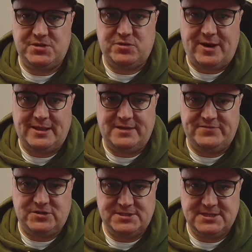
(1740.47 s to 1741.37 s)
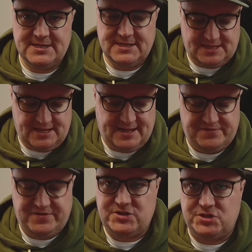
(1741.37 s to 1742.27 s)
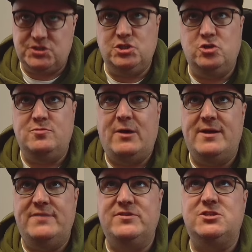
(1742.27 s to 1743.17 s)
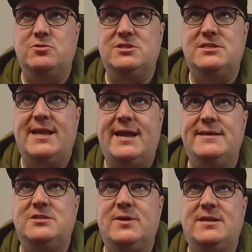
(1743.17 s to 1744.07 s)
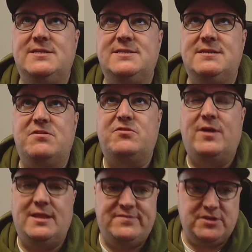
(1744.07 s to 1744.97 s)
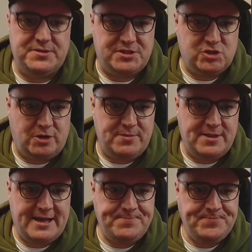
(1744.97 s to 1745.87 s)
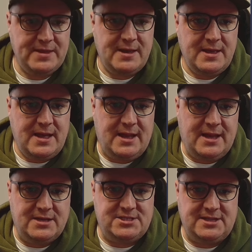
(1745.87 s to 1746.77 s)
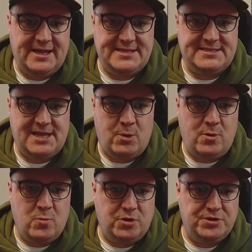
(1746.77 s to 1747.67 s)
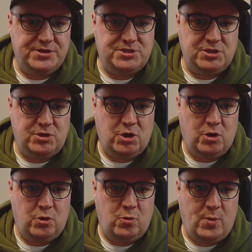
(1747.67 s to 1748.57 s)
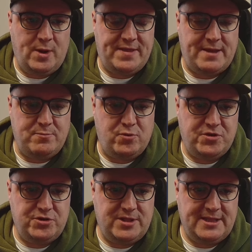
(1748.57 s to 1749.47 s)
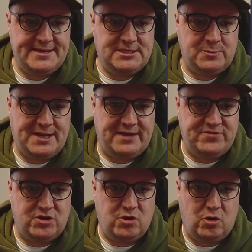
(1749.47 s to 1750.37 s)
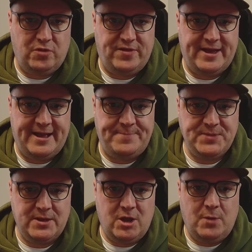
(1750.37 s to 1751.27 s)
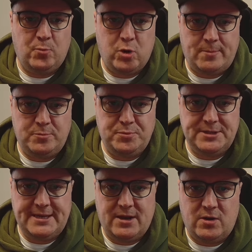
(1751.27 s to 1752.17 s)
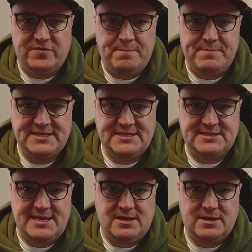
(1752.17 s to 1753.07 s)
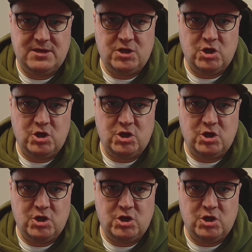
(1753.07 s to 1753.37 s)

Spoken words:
threat levels. If I just zoom out ever so slightly so we can see the threat level at the top there. So let's say we wanted to go with a Brotherhood list, so we'd have a core there, probably of Mystique,